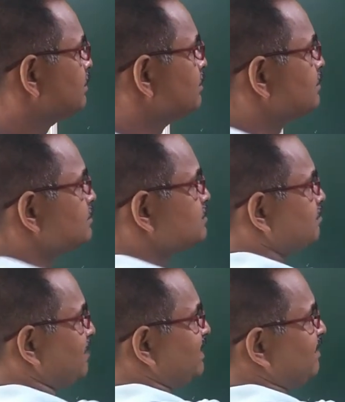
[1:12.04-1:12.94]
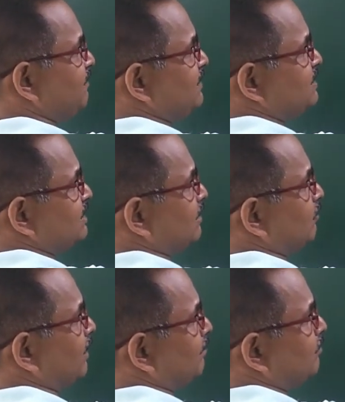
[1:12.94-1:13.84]
So by definition,
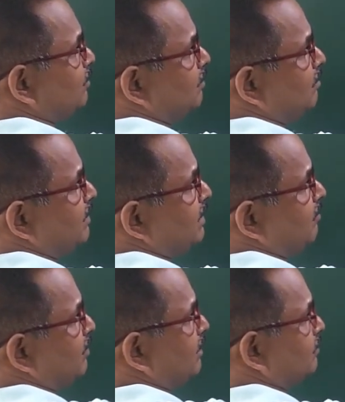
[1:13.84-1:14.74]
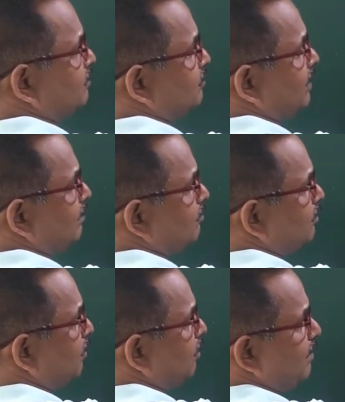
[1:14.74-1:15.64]
one mole will be equal to, one
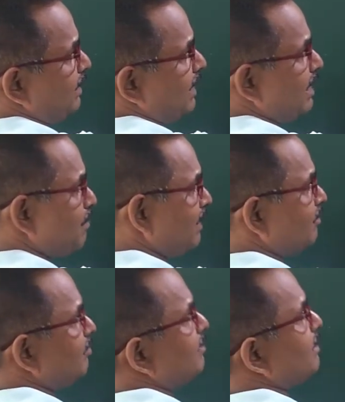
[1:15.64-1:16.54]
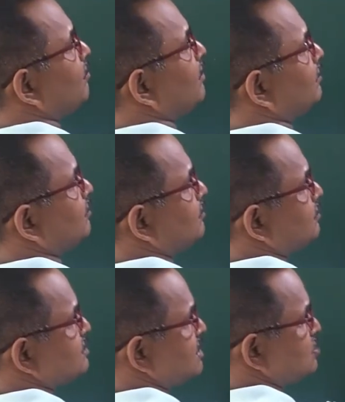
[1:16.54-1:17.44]
mole of an element will be equal to
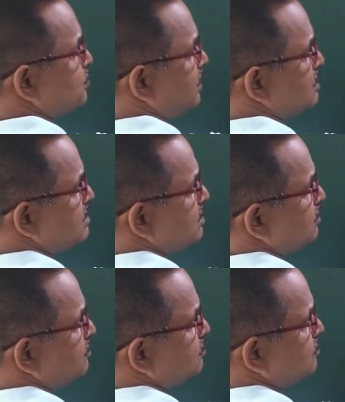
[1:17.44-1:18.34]
6.022